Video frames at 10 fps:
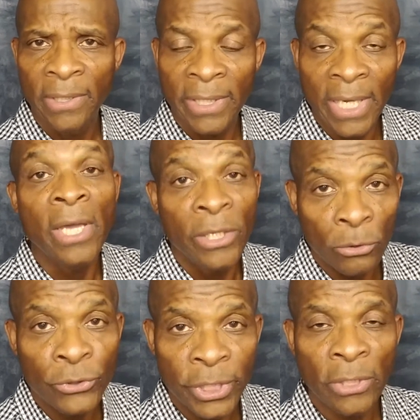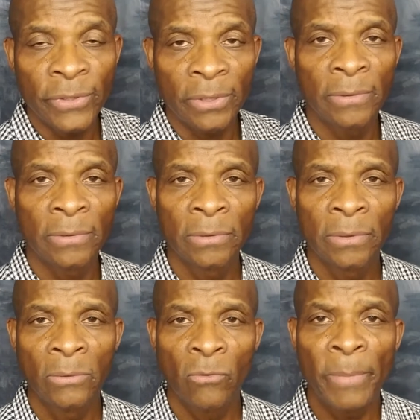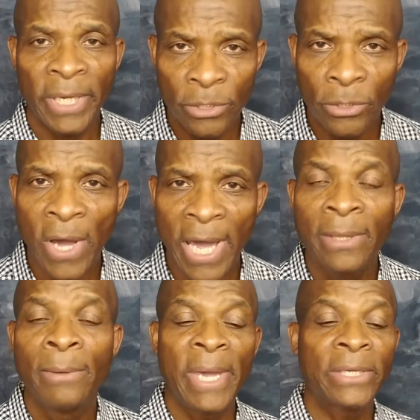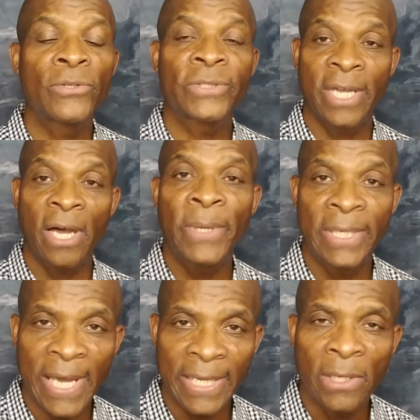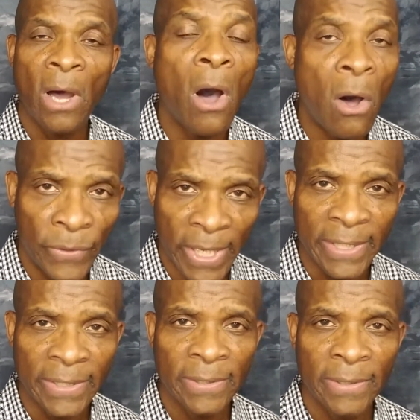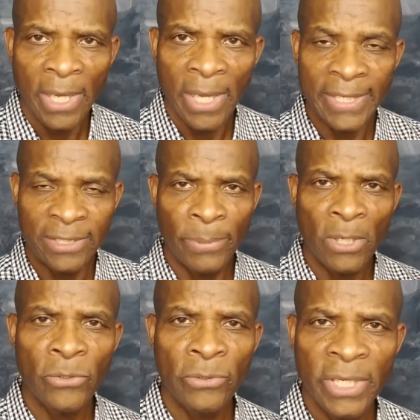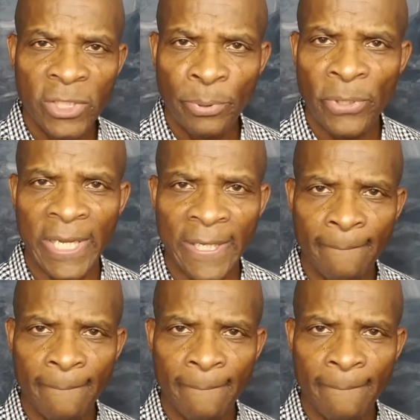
Yeah, your children will make you cry, make you stay up at night, all night. It's to be on your knees praying.